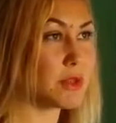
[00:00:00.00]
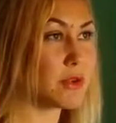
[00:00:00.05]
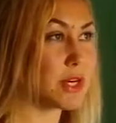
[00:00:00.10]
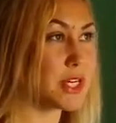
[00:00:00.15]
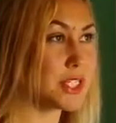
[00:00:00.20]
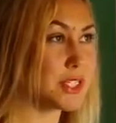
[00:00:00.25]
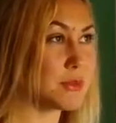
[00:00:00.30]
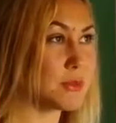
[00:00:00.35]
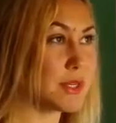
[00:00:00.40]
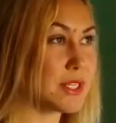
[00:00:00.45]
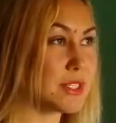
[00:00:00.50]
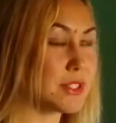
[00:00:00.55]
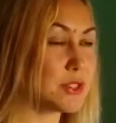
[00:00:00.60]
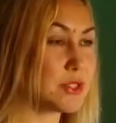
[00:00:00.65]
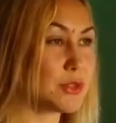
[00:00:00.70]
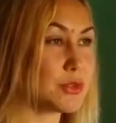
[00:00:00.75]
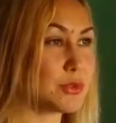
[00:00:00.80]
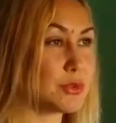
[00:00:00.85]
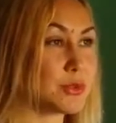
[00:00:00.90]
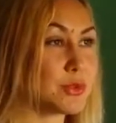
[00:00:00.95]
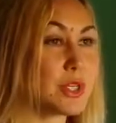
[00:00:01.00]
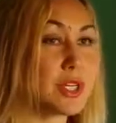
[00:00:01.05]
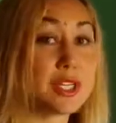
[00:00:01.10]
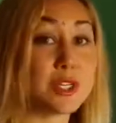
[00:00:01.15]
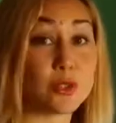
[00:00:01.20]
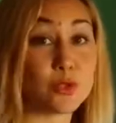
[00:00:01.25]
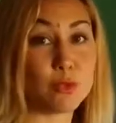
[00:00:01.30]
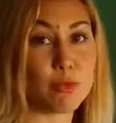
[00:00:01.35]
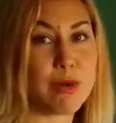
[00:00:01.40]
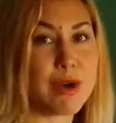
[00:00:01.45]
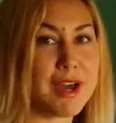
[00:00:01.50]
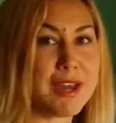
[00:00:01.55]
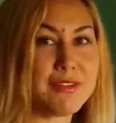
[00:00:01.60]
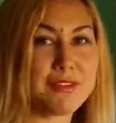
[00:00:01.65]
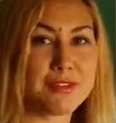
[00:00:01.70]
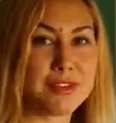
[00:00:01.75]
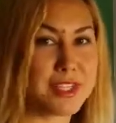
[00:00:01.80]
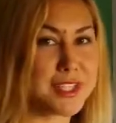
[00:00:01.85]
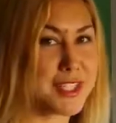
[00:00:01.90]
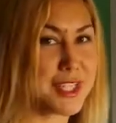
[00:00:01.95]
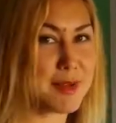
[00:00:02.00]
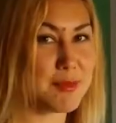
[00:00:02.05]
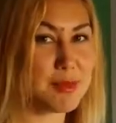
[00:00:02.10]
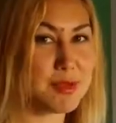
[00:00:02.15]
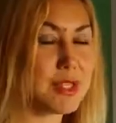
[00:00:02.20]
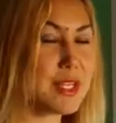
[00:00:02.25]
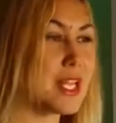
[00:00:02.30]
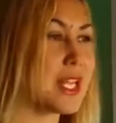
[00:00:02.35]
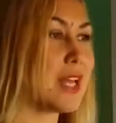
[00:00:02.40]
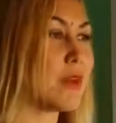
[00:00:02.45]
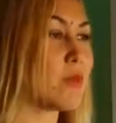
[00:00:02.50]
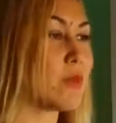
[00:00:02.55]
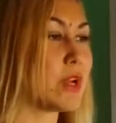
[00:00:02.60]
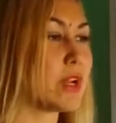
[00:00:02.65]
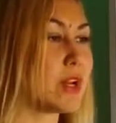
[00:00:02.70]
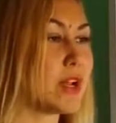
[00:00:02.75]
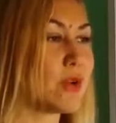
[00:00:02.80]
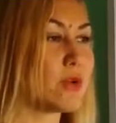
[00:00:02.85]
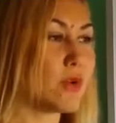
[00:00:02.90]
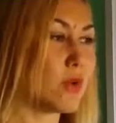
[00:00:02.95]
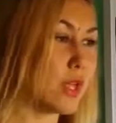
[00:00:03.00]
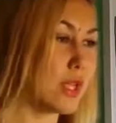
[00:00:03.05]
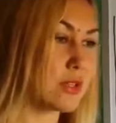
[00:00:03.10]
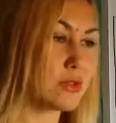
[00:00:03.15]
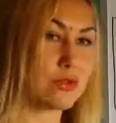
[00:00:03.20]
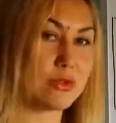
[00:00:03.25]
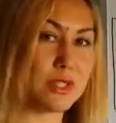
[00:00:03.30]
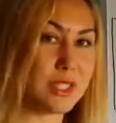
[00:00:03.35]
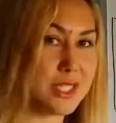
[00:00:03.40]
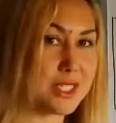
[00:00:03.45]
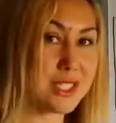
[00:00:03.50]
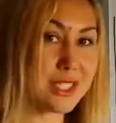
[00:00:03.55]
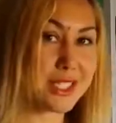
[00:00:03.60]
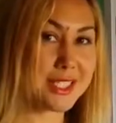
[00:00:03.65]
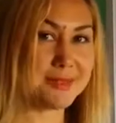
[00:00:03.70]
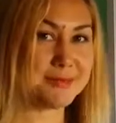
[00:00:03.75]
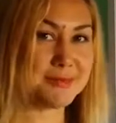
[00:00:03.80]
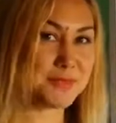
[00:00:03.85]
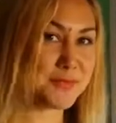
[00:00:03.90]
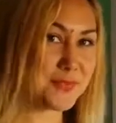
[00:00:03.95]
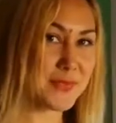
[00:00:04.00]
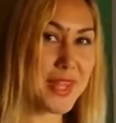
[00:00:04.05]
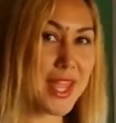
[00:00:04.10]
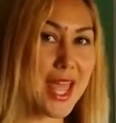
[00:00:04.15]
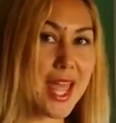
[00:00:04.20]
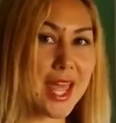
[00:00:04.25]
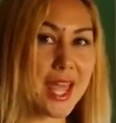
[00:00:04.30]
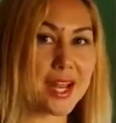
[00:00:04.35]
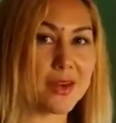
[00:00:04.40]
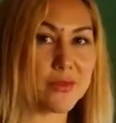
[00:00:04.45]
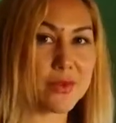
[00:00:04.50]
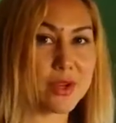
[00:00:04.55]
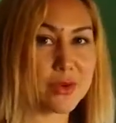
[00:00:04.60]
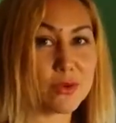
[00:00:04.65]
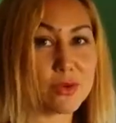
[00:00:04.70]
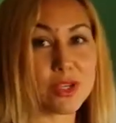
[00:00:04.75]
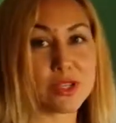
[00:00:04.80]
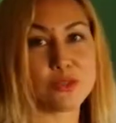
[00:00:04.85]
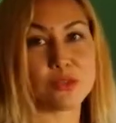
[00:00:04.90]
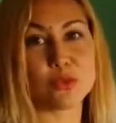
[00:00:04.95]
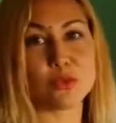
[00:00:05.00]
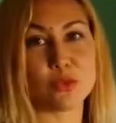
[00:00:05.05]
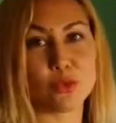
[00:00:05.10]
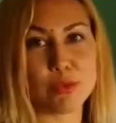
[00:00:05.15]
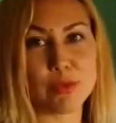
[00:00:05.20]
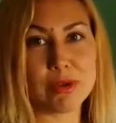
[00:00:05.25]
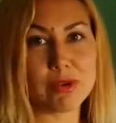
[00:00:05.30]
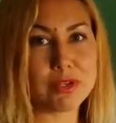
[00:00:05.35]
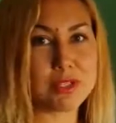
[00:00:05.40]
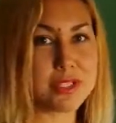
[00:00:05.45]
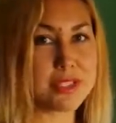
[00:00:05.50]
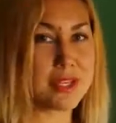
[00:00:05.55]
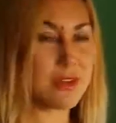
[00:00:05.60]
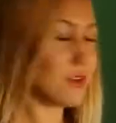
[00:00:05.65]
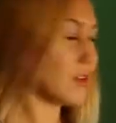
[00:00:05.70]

We already went to Dubai, for example. We are now going to Italy, and we're going to Cuba